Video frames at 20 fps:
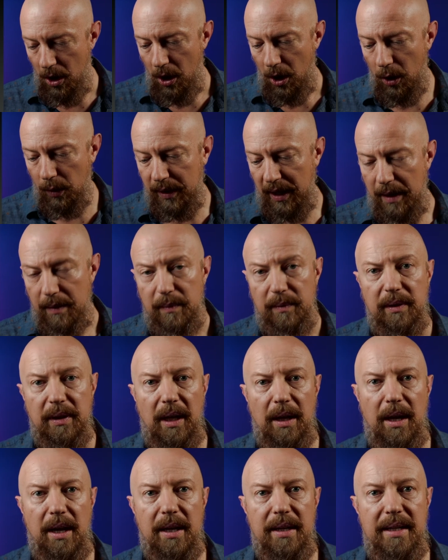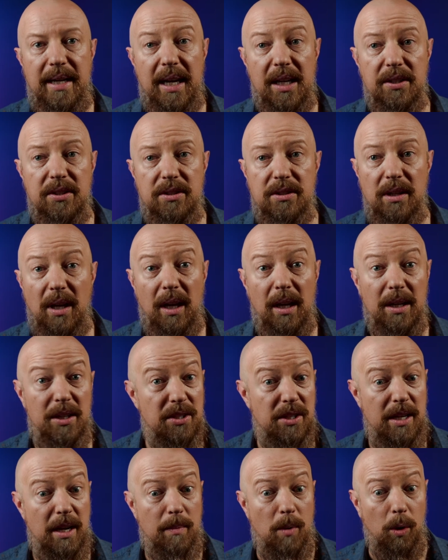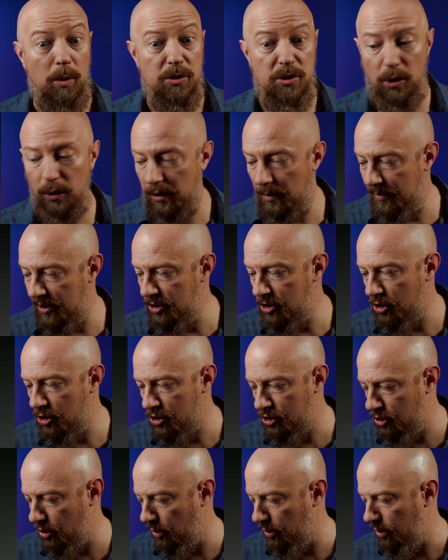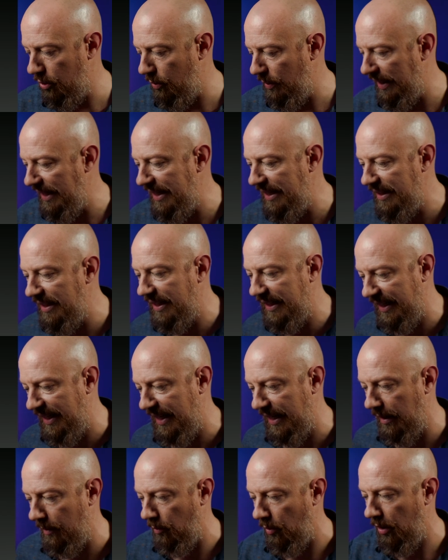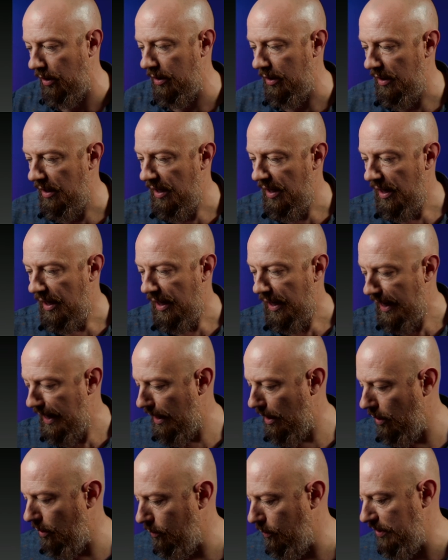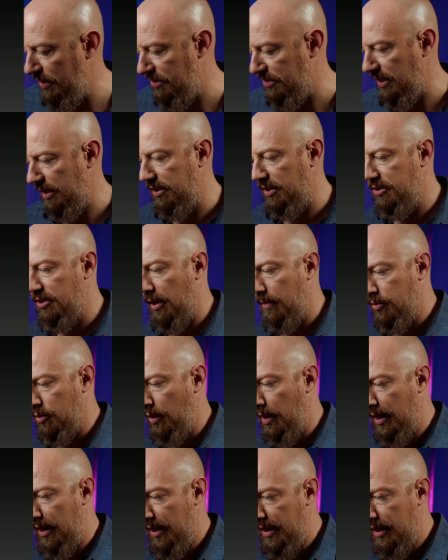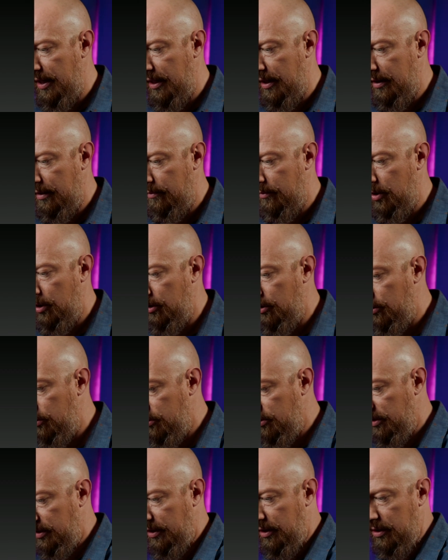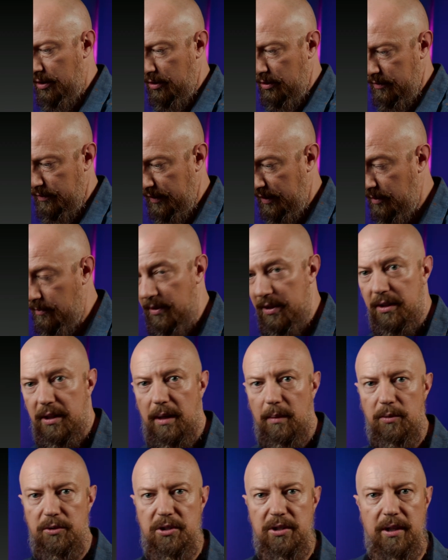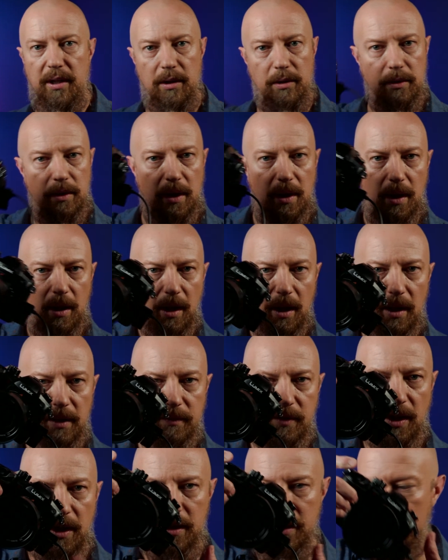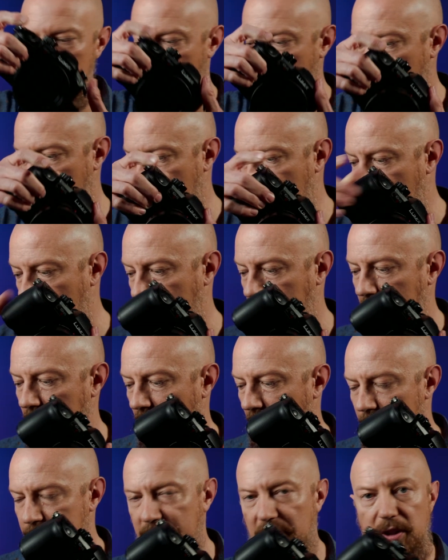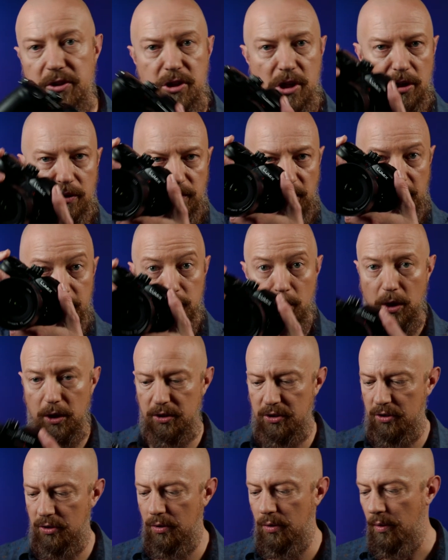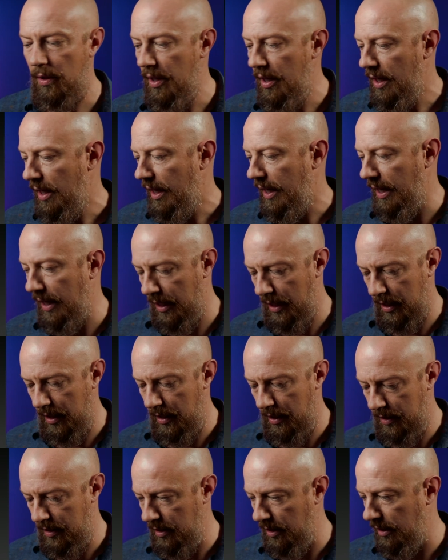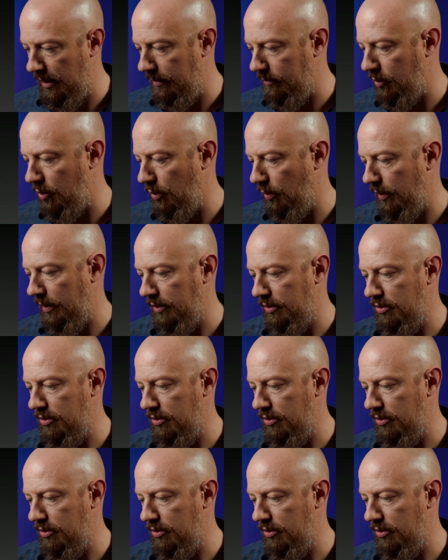Okay, next is the demo. So let me just show you in the camera how we set this up. So I am using here, if I get my cables untangled, I've got here a GH5 Mark II, and I'm going